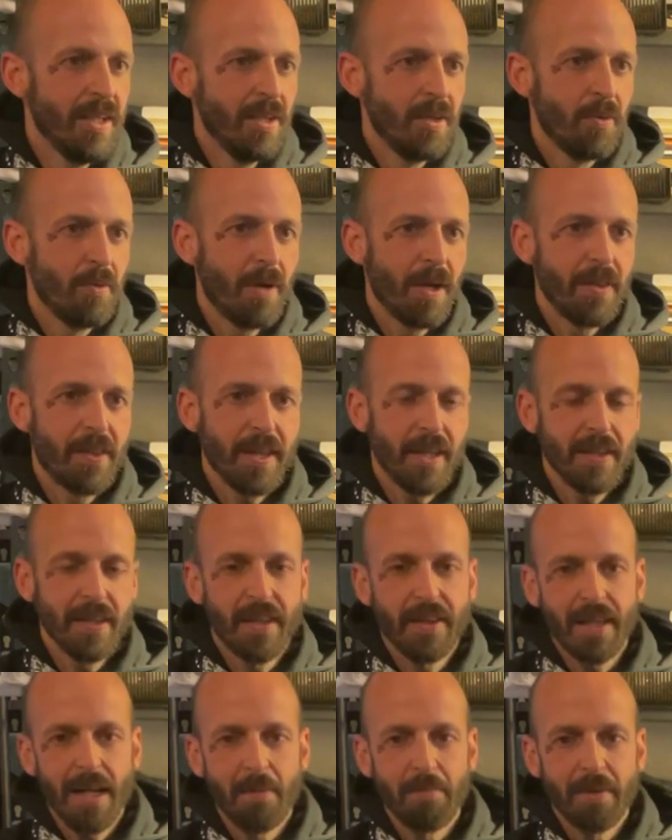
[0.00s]
One thing that
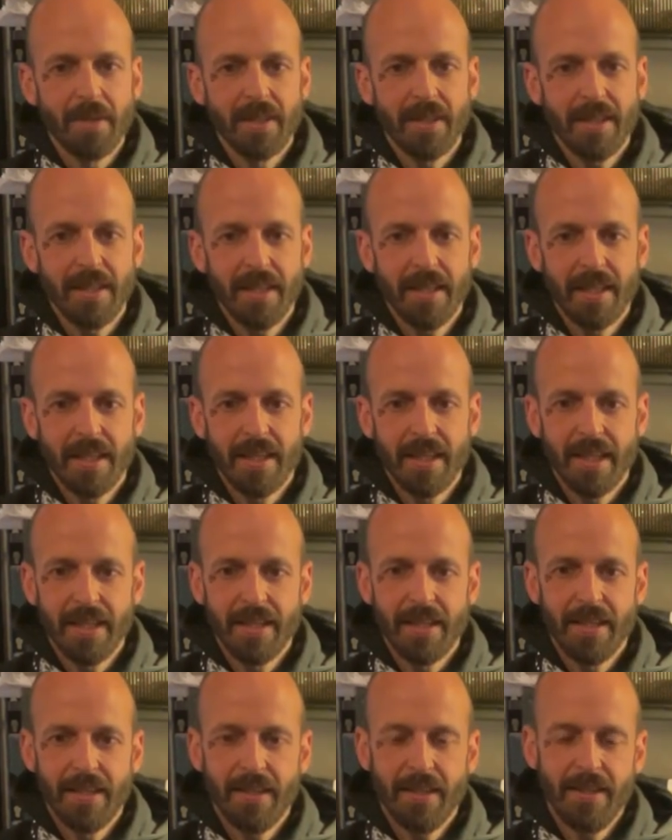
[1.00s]
happened here,
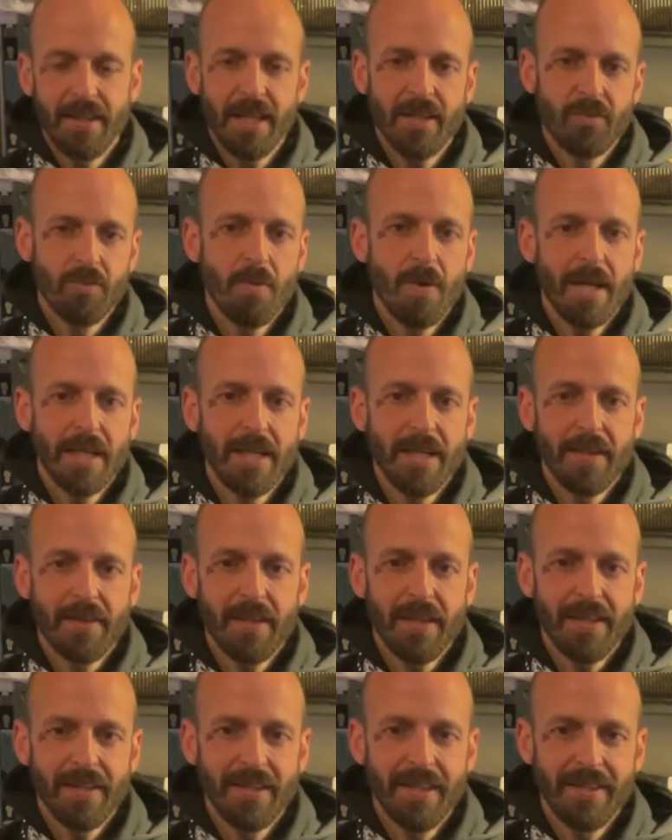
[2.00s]
and that's why I
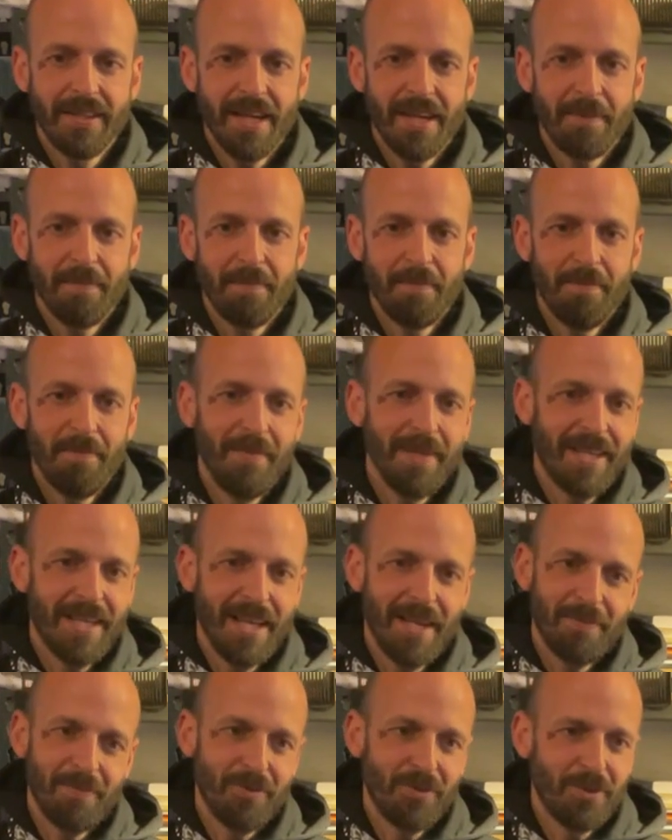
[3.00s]
think that I
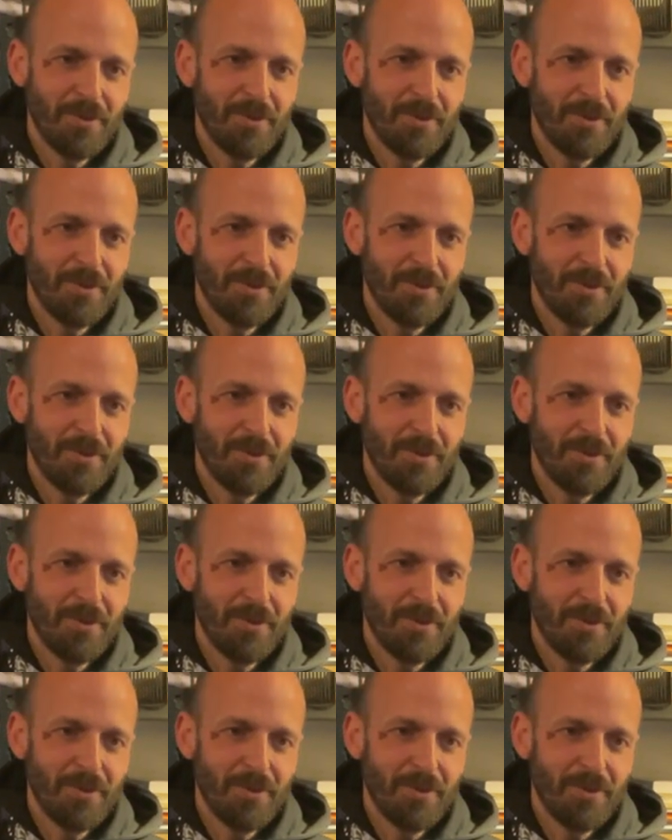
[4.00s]
became